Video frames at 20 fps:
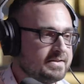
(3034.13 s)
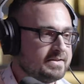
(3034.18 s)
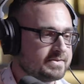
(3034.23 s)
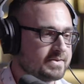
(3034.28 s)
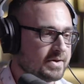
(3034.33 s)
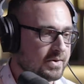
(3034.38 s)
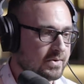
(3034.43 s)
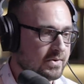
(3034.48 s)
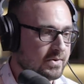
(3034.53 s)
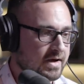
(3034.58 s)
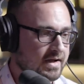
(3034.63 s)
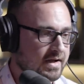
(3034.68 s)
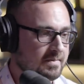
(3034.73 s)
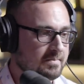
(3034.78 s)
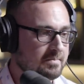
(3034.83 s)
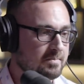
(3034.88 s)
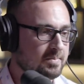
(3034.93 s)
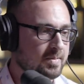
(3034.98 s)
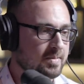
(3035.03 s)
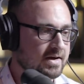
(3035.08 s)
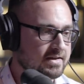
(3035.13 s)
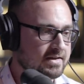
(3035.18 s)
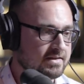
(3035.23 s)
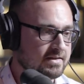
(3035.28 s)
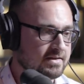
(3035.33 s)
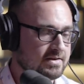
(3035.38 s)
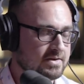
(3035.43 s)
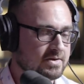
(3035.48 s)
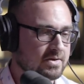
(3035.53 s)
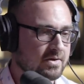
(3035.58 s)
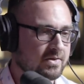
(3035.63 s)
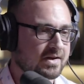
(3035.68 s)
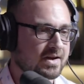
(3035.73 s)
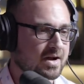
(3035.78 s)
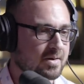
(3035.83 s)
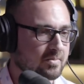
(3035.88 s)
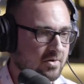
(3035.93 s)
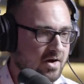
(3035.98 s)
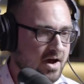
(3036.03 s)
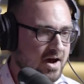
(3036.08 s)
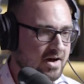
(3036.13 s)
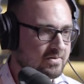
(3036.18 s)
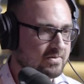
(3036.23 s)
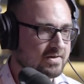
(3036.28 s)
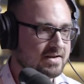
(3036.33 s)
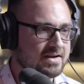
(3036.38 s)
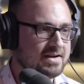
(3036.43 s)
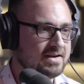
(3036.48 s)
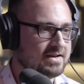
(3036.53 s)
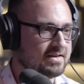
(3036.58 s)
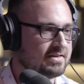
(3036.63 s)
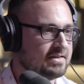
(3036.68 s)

So, but, you know, the camaraderie,